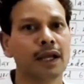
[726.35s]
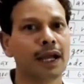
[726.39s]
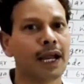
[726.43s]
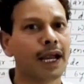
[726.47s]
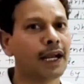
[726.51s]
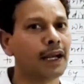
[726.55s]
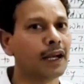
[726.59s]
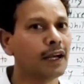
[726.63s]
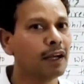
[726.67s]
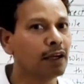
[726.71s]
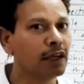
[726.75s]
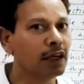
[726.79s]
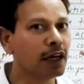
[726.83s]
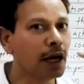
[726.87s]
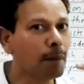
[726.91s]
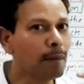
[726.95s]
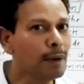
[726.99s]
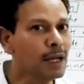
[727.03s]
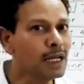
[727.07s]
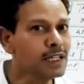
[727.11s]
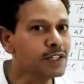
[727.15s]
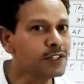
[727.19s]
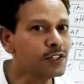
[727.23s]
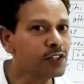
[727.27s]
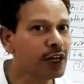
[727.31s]
And a
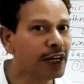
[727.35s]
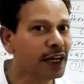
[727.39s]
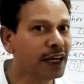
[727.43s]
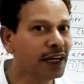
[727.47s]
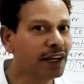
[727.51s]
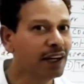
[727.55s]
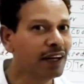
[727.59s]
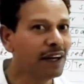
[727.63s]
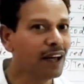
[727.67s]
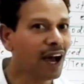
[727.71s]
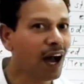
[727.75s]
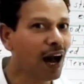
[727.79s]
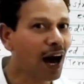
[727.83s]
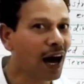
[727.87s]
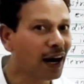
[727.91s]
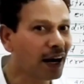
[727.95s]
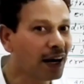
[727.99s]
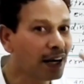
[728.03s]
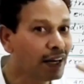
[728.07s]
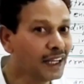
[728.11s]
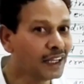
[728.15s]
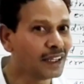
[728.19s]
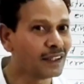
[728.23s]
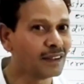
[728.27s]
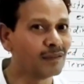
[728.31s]
double-stranded
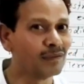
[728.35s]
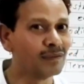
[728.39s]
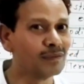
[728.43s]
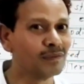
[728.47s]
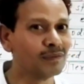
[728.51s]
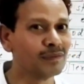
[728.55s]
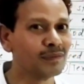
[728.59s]
RNA